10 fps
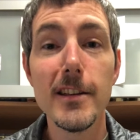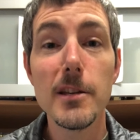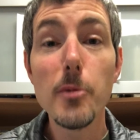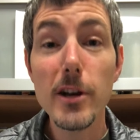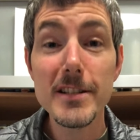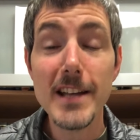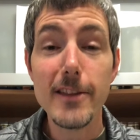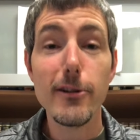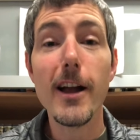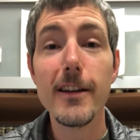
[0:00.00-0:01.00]
Good morning,
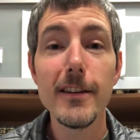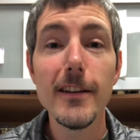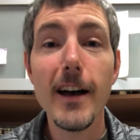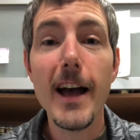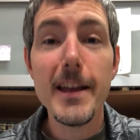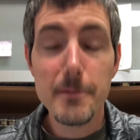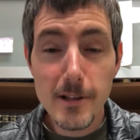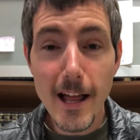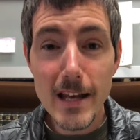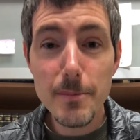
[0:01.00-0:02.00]
South Rock. I am
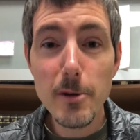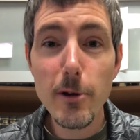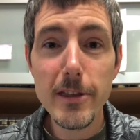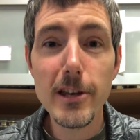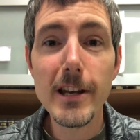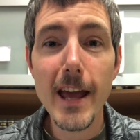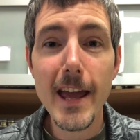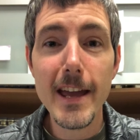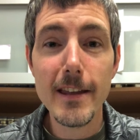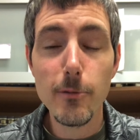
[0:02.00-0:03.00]
glad to be with you
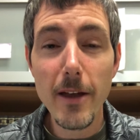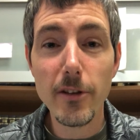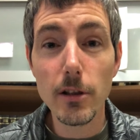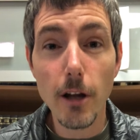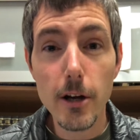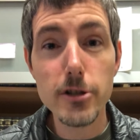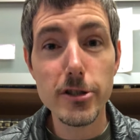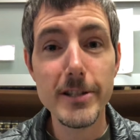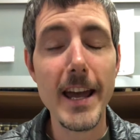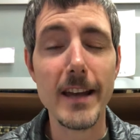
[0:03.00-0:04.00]
today, and we have a
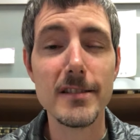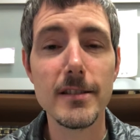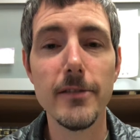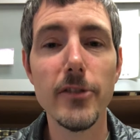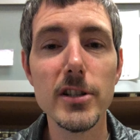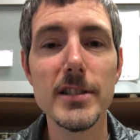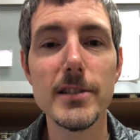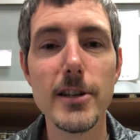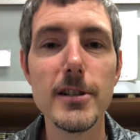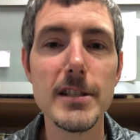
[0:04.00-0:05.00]
larger text,
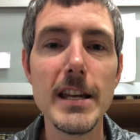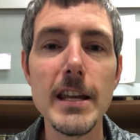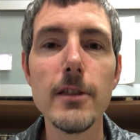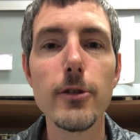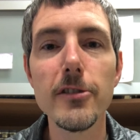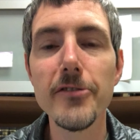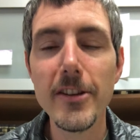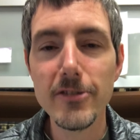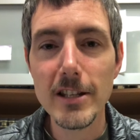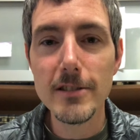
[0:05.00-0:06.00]
verses 13 through
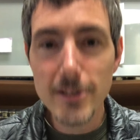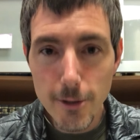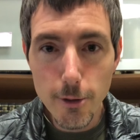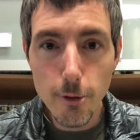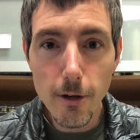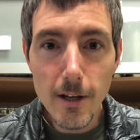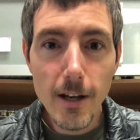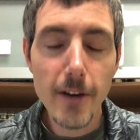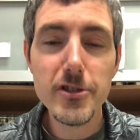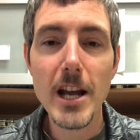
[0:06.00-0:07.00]
52
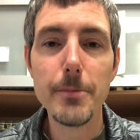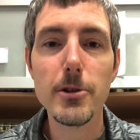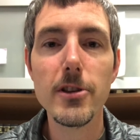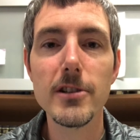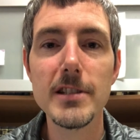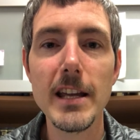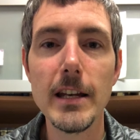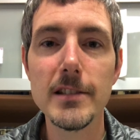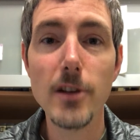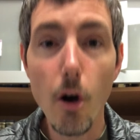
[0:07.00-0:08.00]
of chapter
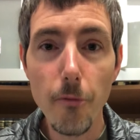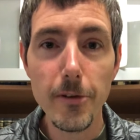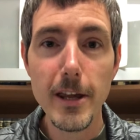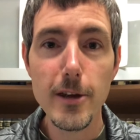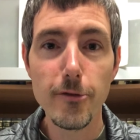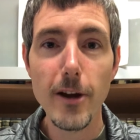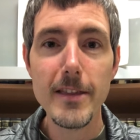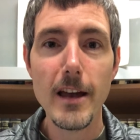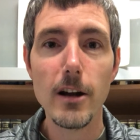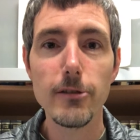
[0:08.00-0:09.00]
13. And so hopefully you've
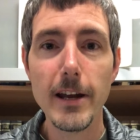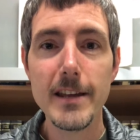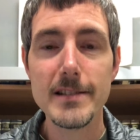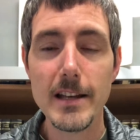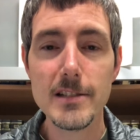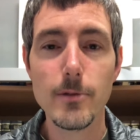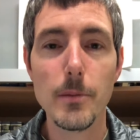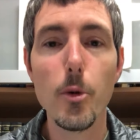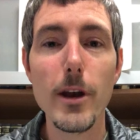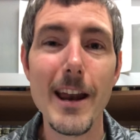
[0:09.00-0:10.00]
read that already because I just
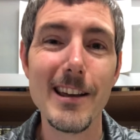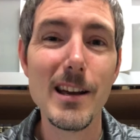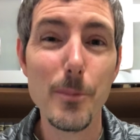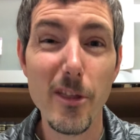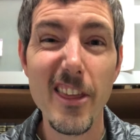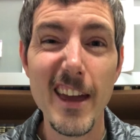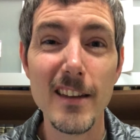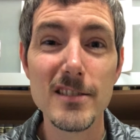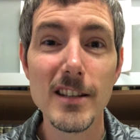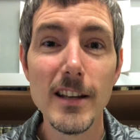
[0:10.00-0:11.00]
want to point out a couple
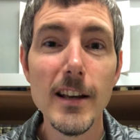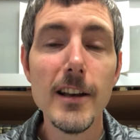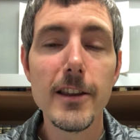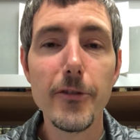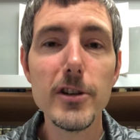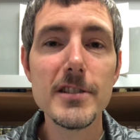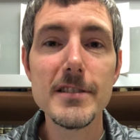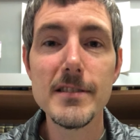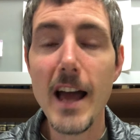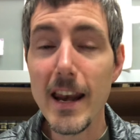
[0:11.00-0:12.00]
things. The first
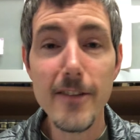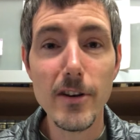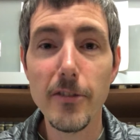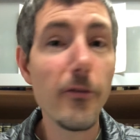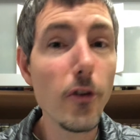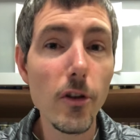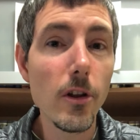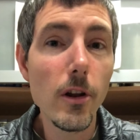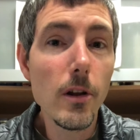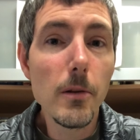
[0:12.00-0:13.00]
is not even a
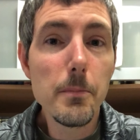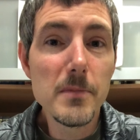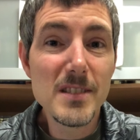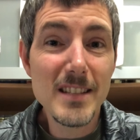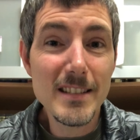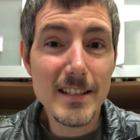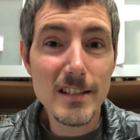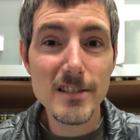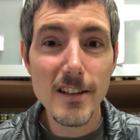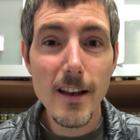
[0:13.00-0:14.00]
full
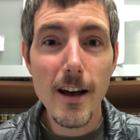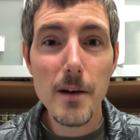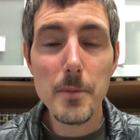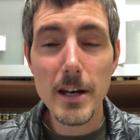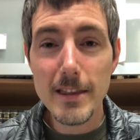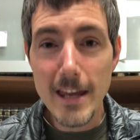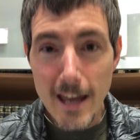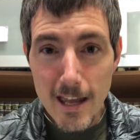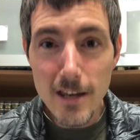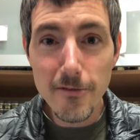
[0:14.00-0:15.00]
sentence, um, but at
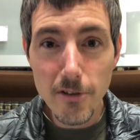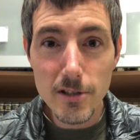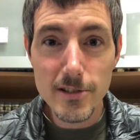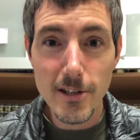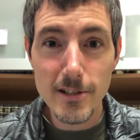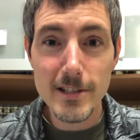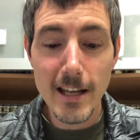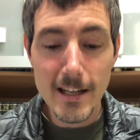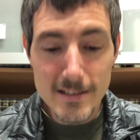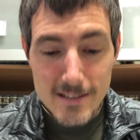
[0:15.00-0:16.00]
the end of verse
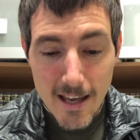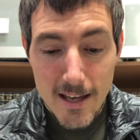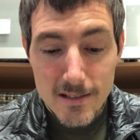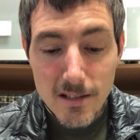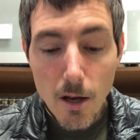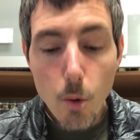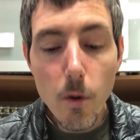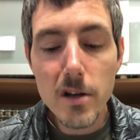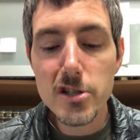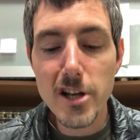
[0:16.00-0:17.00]
13 it says,
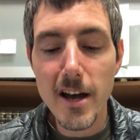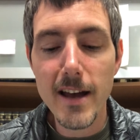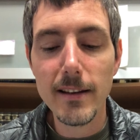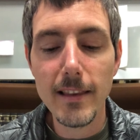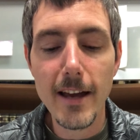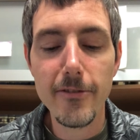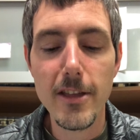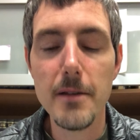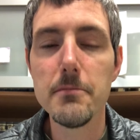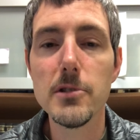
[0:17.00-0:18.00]
Where John
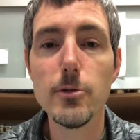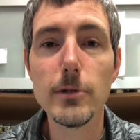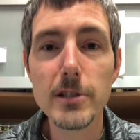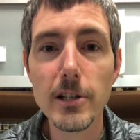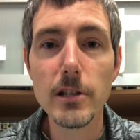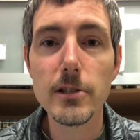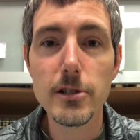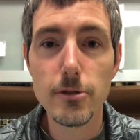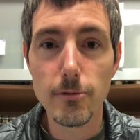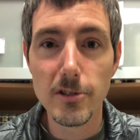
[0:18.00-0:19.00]
left them to return
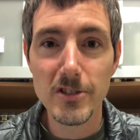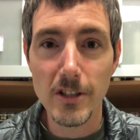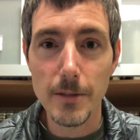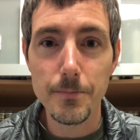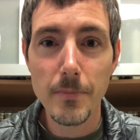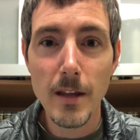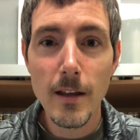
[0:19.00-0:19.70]
to Jerusalem.